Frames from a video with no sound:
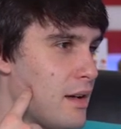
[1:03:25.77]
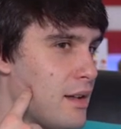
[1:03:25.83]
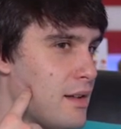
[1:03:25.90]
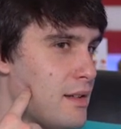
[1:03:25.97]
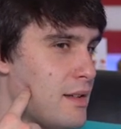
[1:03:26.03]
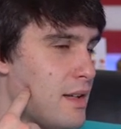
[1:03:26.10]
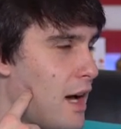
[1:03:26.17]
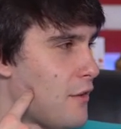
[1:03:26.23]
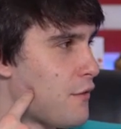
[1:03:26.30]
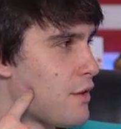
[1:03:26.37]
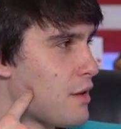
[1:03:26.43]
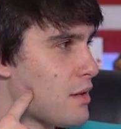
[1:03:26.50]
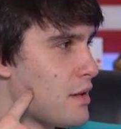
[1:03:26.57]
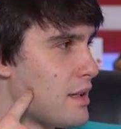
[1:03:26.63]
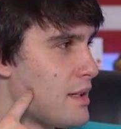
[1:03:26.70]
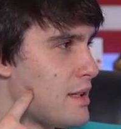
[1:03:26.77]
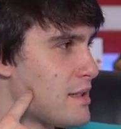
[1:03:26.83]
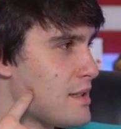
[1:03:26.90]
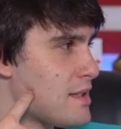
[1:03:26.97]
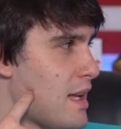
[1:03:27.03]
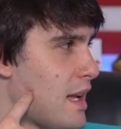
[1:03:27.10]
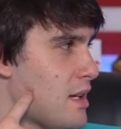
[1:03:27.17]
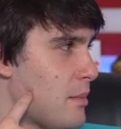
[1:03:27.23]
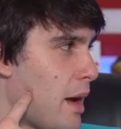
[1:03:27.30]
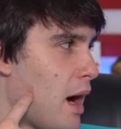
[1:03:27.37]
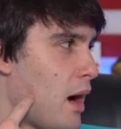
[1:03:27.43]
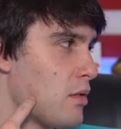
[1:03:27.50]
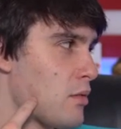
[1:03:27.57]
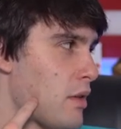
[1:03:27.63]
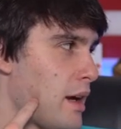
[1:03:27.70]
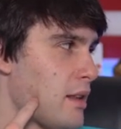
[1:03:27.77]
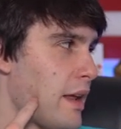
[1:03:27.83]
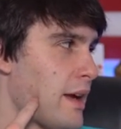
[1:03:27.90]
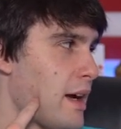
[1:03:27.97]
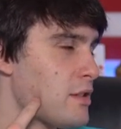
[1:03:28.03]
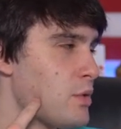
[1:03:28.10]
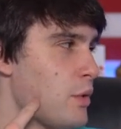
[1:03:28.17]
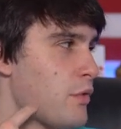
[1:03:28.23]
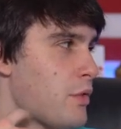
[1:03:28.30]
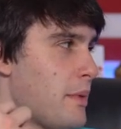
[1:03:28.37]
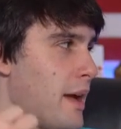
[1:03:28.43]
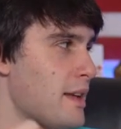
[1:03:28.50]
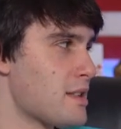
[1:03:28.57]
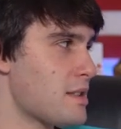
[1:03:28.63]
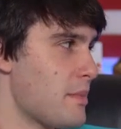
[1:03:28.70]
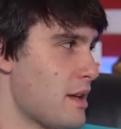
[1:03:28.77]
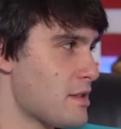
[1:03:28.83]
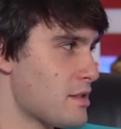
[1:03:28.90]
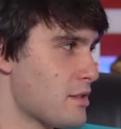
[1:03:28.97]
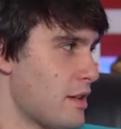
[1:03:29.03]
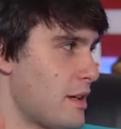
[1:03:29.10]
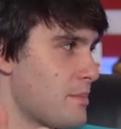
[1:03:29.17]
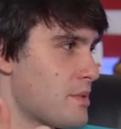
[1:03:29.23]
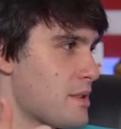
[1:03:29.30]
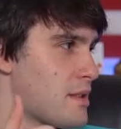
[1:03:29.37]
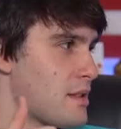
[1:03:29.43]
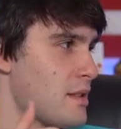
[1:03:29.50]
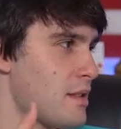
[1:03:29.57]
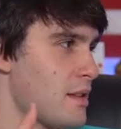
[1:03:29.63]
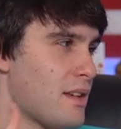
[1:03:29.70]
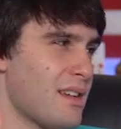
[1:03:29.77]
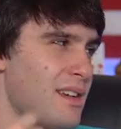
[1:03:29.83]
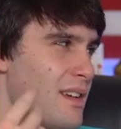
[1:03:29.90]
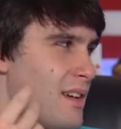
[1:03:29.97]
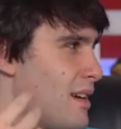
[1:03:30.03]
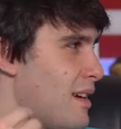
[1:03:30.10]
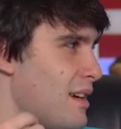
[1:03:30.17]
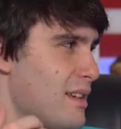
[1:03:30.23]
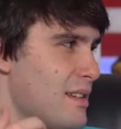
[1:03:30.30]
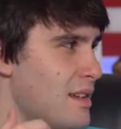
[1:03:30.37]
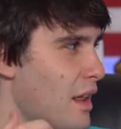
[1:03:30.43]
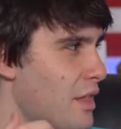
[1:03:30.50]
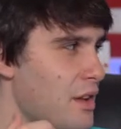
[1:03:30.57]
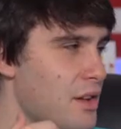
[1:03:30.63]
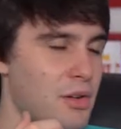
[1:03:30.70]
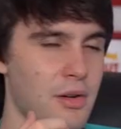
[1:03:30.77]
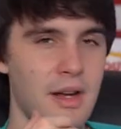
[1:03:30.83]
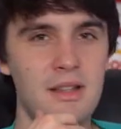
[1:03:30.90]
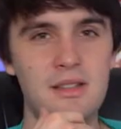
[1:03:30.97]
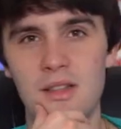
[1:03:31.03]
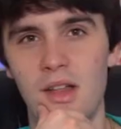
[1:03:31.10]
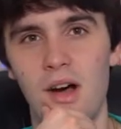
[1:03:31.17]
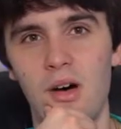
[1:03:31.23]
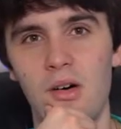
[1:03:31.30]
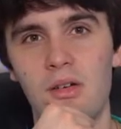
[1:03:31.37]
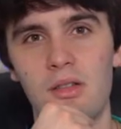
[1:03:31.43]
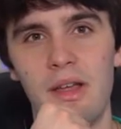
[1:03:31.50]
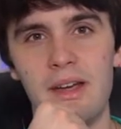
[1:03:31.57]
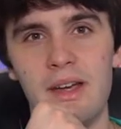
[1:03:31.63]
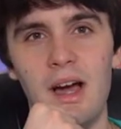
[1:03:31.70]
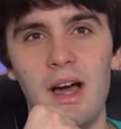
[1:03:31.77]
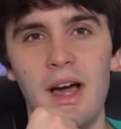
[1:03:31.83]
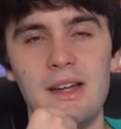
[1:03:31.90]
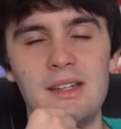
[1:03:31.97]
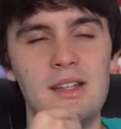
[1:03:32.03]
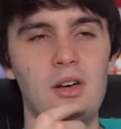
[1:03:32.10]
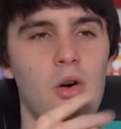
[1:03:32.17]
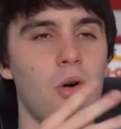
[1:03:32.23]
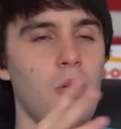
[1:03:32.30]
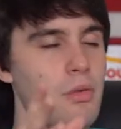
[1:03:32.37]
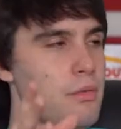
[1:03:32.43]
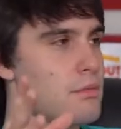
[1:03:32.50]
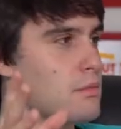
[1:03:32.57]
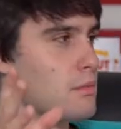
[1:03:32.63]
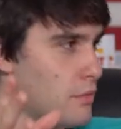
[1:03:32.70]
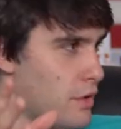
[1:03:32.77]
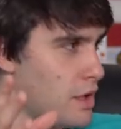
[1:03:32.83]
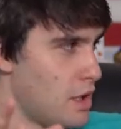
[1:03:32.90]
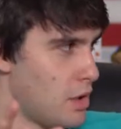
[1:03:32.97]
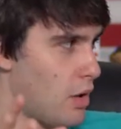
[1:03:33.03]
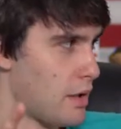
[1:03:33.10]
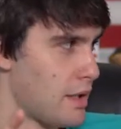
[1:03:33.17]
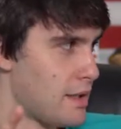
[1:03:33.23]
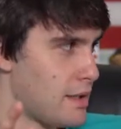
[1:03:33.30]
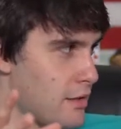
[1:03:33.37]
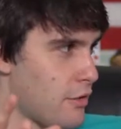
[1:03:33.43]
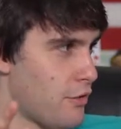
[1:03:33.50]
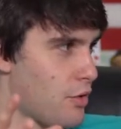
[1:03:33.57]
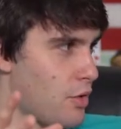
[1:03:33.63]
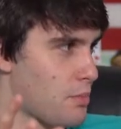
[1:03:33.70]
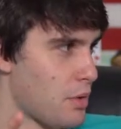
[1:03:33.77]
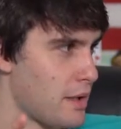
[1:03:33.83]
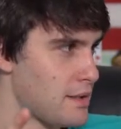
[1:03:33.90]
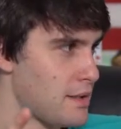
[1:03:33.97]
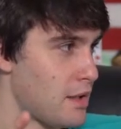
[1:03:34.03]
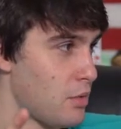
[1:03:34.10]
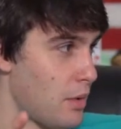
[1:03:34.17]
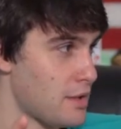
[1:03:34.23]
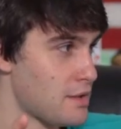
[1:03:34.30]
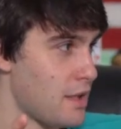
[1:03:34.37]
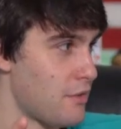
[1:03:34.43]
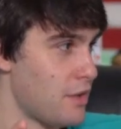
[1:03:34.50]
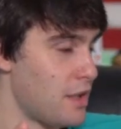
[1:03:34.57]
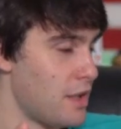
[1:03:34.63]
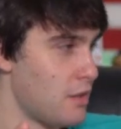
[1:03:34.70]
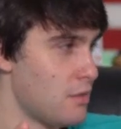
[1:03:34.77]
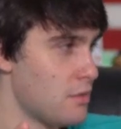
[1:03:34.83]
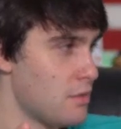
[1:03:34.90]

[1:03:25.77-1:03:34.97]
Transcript: not for an insane amount, right? Like I'll do it for my SMS scripts. Nothing crazy though. Like I did a whole video on it. I did a full breakdown. You watched that video?